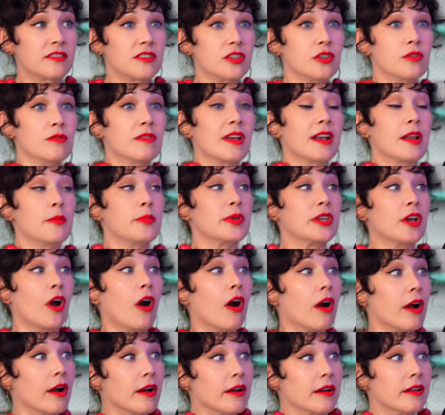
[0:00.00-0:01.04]
to you that it be
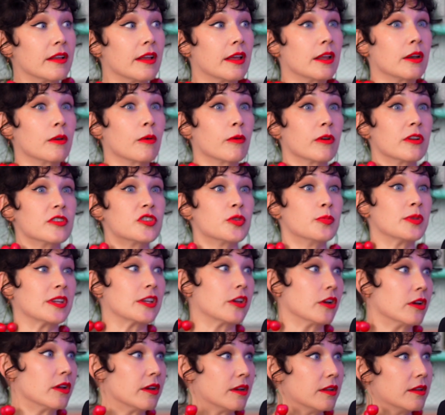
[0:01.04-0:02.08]
hard in order to be
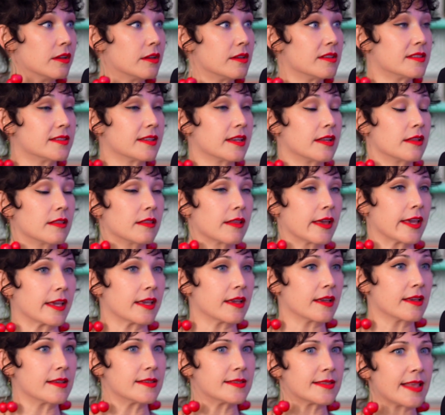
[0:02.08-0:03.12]
good? Is it
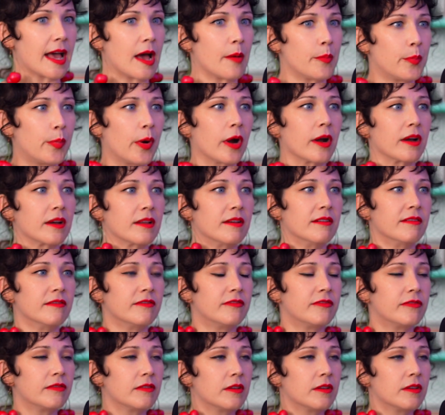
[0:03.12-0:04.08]
like, is that part of